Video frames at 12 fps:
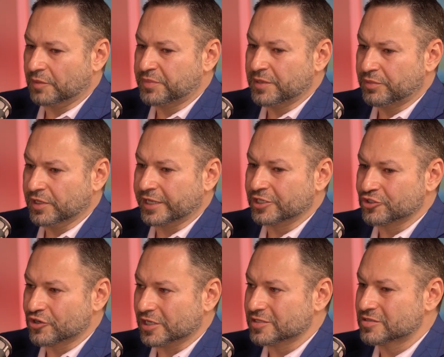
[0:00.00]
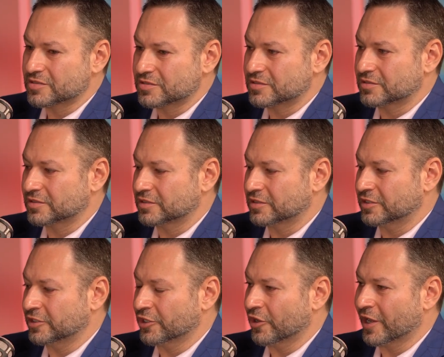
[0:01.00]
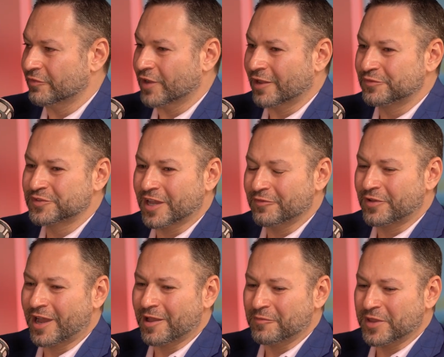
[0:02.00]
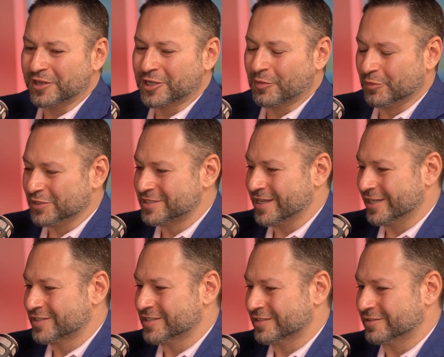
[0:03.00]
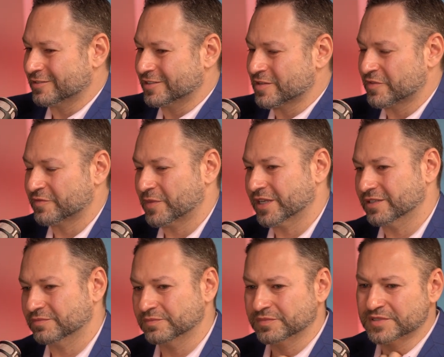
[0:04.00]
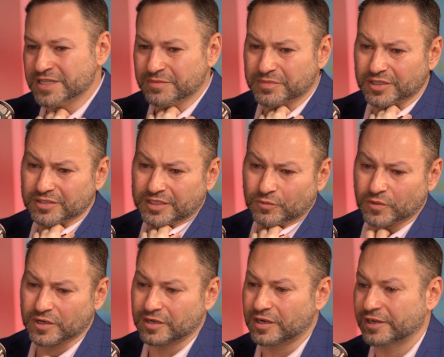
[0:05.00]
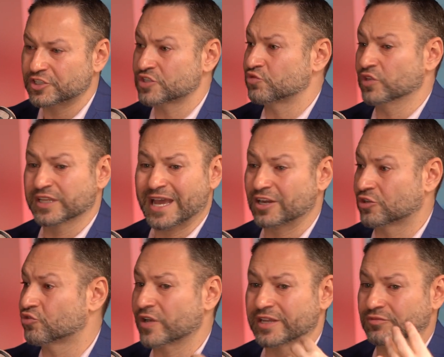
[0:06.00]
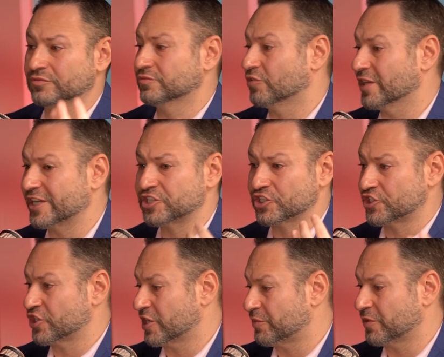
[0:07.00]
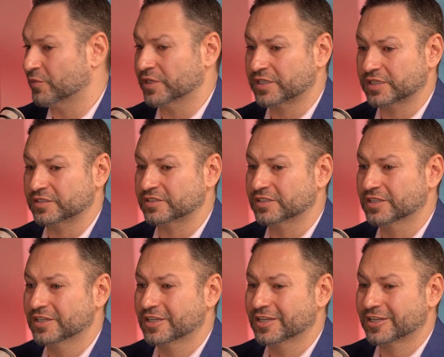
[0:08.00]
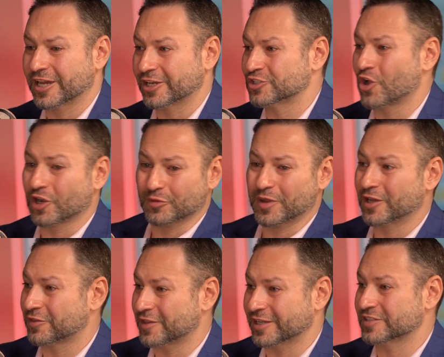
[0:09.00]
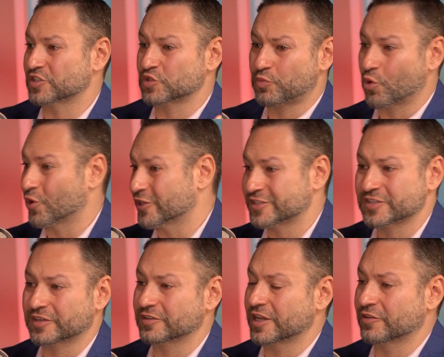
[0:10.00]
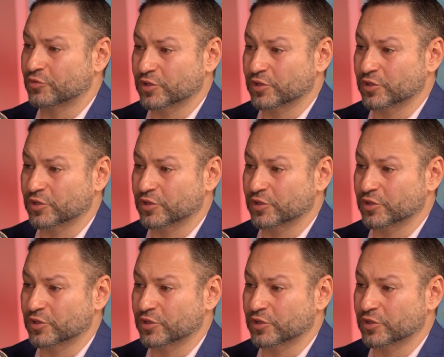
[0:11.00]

People I can trust. I've made a couple of mistakes in some of my team building where I just really had a great relationship, and we can kind of talk about things in sports and